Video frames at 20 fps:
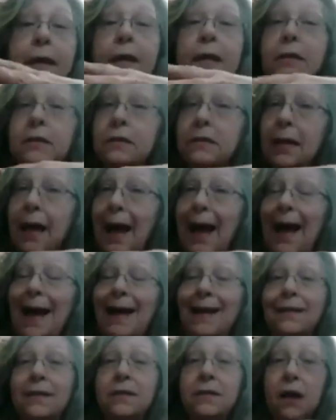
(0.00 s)
is
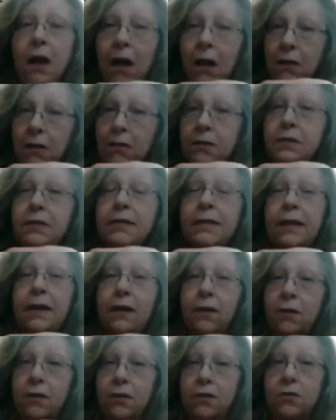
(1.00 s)
high-dollar
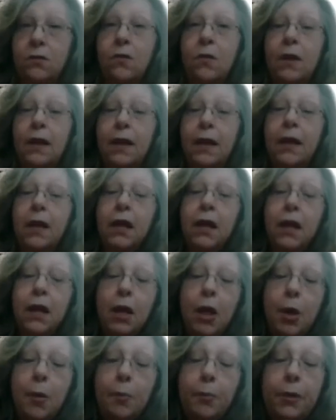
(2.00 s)
territory.
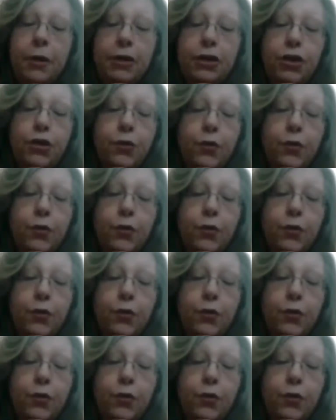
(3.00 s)
But you